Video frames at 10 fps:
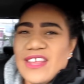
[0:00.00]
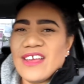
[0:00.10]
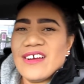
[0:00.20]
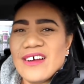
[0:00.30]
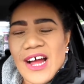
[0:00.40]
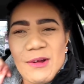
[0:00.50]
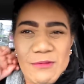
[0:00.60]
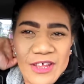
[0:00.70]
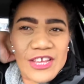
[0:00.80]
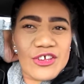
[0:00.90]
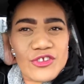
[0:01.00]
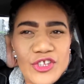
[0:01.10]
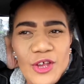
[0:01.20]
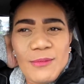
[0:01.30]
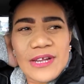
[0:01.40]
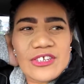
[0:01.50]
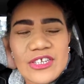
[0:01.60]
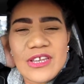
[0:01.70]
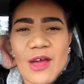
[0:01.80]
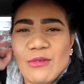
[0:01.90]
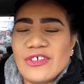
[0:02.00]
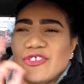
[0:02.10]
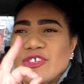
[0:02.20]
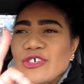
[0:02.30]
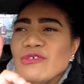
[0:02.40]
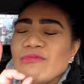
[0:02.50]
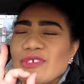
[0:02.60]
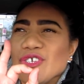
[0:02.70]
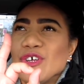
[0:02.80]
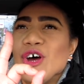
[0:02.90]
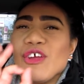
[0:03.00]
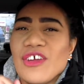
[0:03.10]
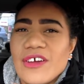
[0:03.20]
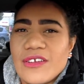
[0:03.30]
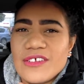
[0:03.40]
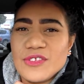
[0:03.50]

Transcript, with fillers: Yeah, um, thank you so much. That was too, too good.